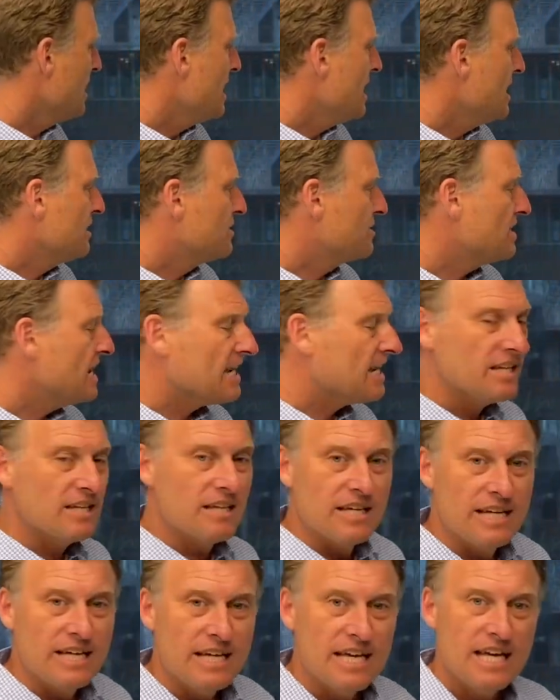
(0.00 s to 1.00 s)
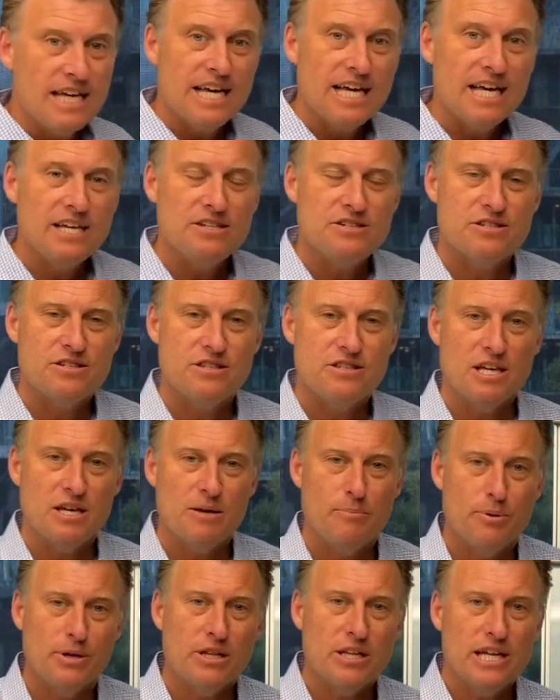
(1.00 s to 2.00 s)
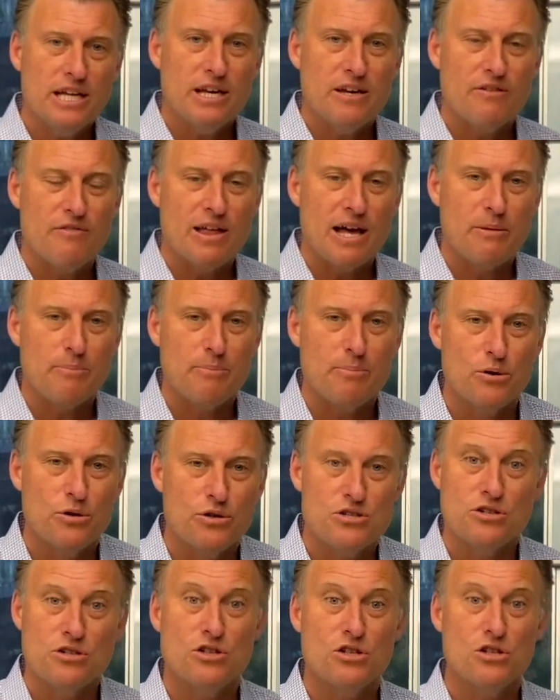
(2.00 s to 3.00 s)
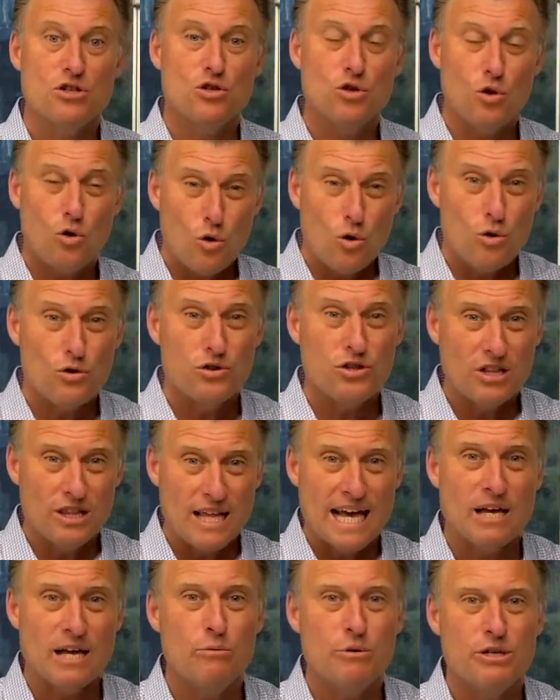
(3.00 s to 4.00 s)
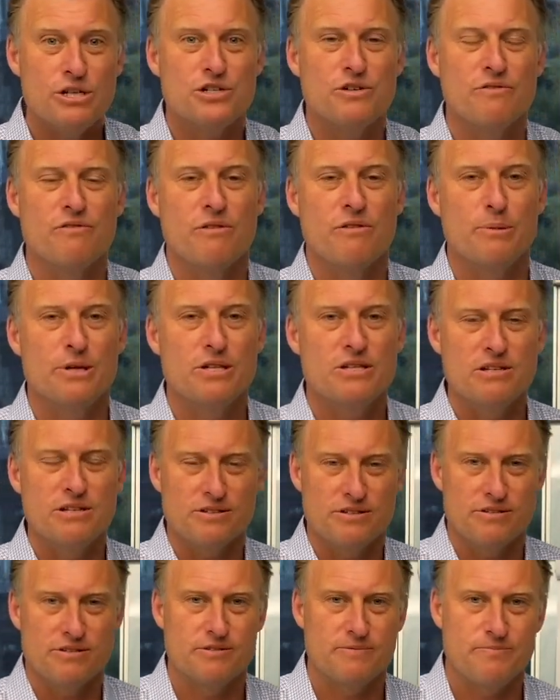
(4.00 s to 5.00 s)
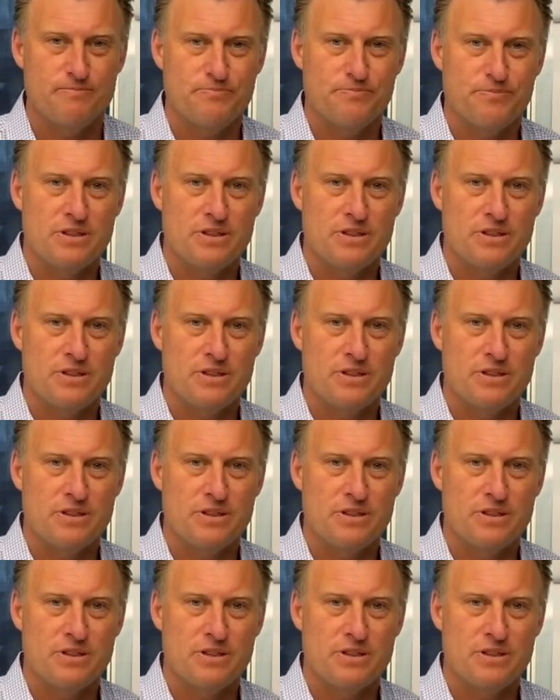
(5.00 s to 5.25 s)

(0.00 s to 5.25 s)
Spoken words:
Secondly, is the ability of that person to talk the language of the business.